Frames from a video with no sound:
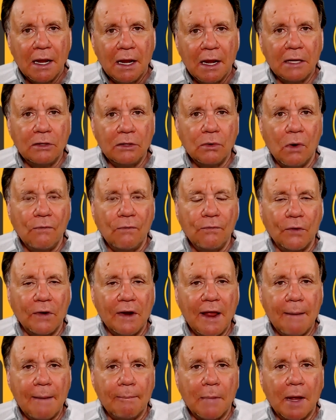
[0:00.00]
And don't
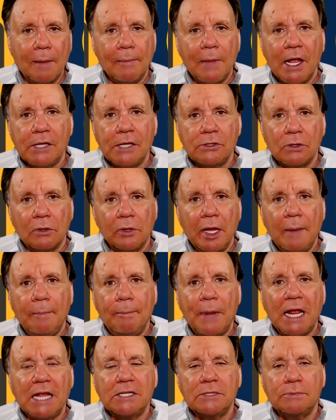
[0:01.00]
forget my Major League
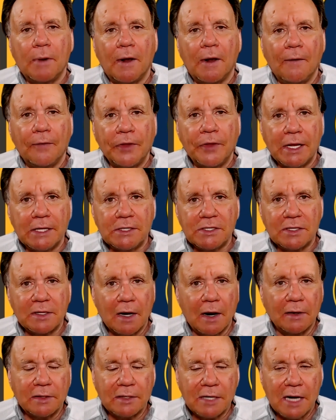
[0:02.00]
Baseball
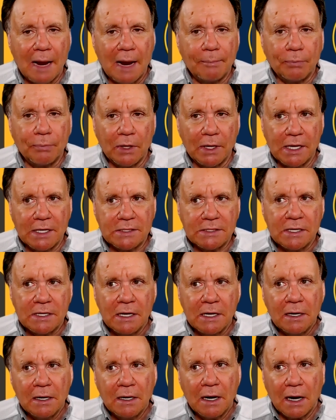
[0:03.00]
10-star top plays.
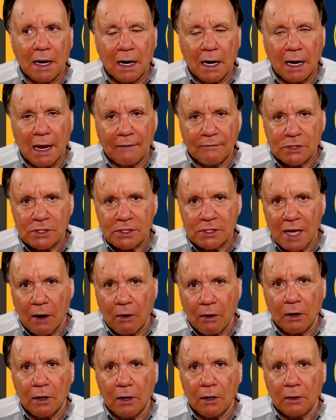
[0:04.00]
I've
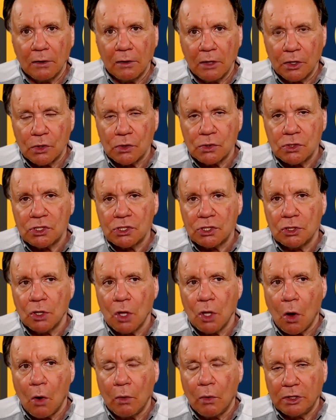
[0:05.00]
started a little
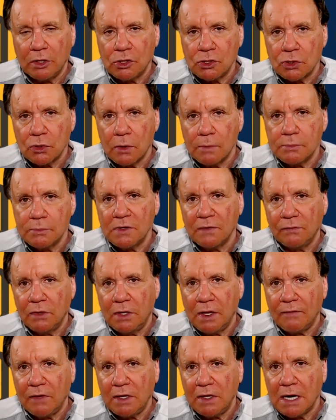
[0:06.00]
slow in terms of
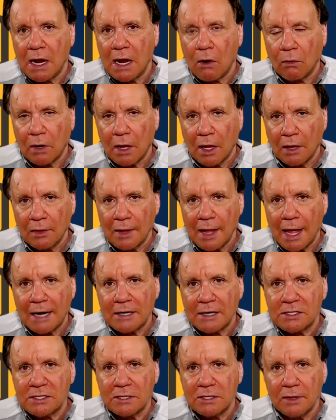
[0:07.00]
giving out a lot
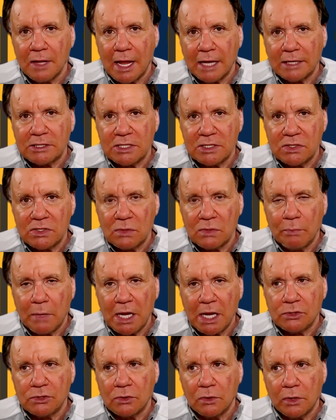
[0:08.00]
of selections in
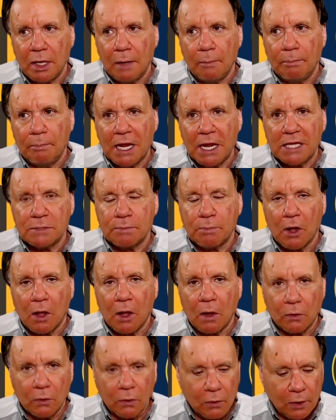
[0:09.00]
Major League
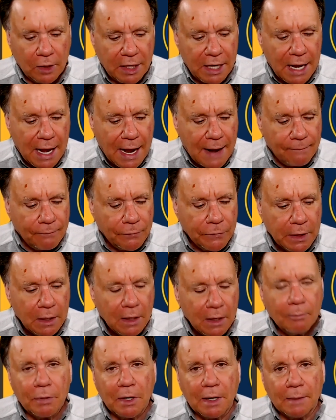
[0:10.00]
Baseball early on,
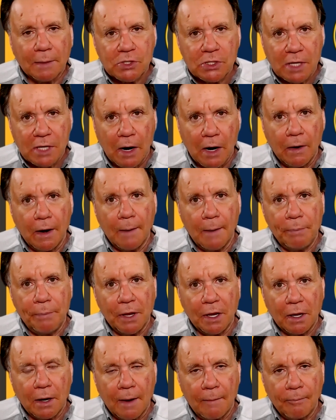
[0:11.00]
but I'm starting to
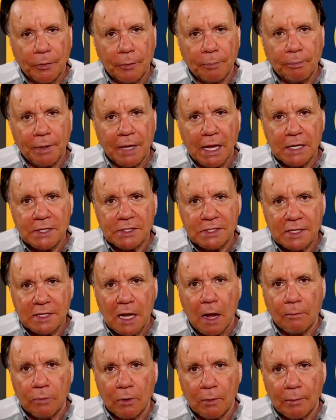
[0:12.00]
pick up the pace
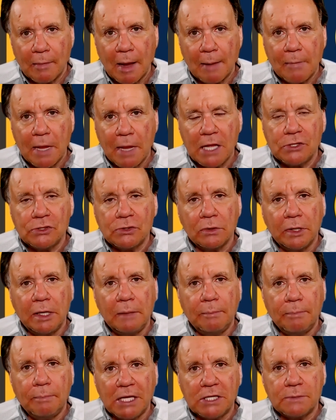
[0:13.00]
now. But my Major
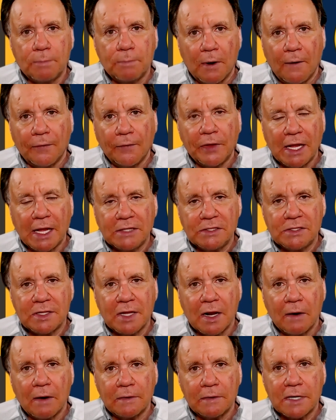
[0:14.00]
League Baseball
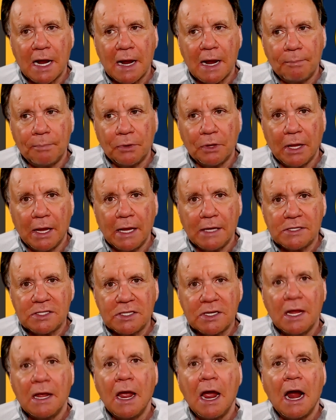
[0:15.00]
10-star top
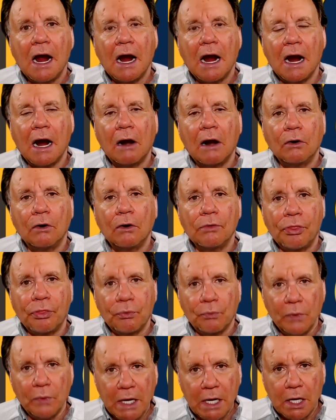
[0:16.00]
plays are
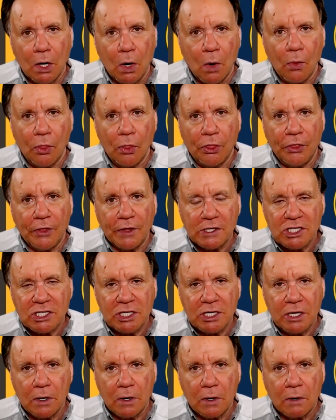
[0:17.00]
3-0
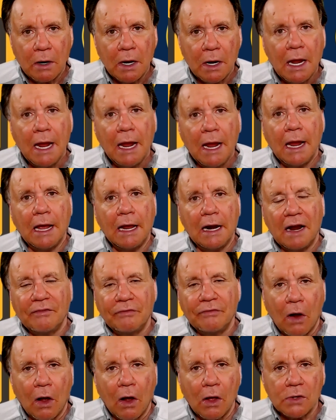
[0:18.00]
this year, and
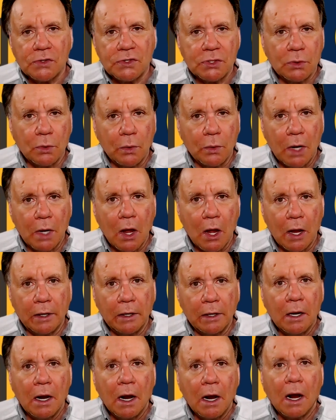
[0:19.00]
I've also
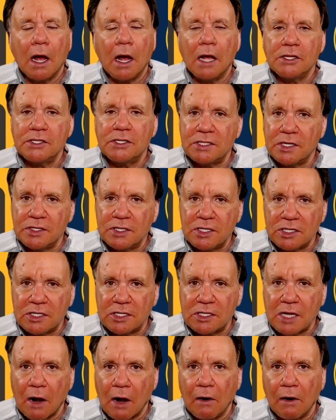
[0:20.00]
gone since the
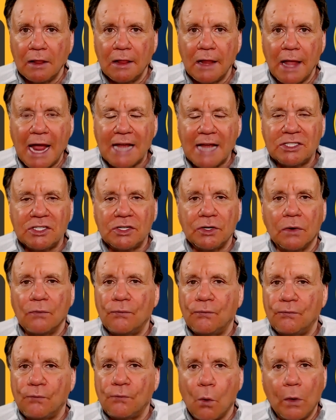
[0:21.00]
start of last year,
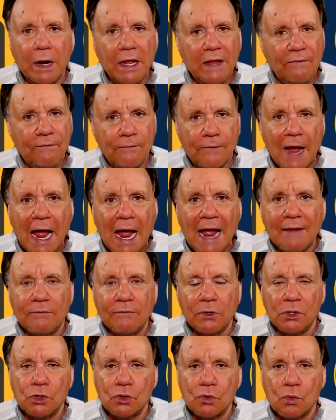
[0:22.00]

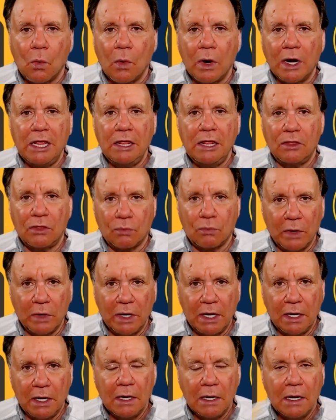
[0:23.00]

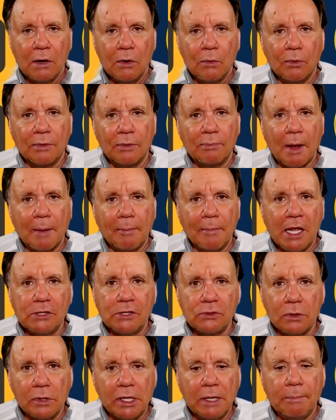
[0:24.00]
45-23 with my
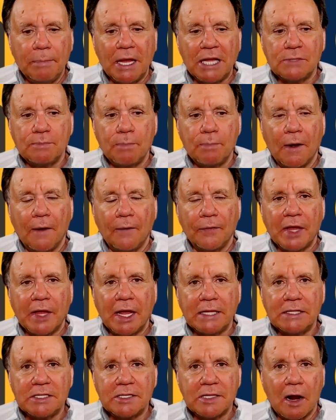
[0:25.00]
Major League Baseball
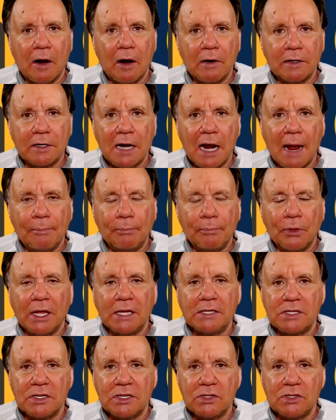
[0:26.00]
10-star top plays.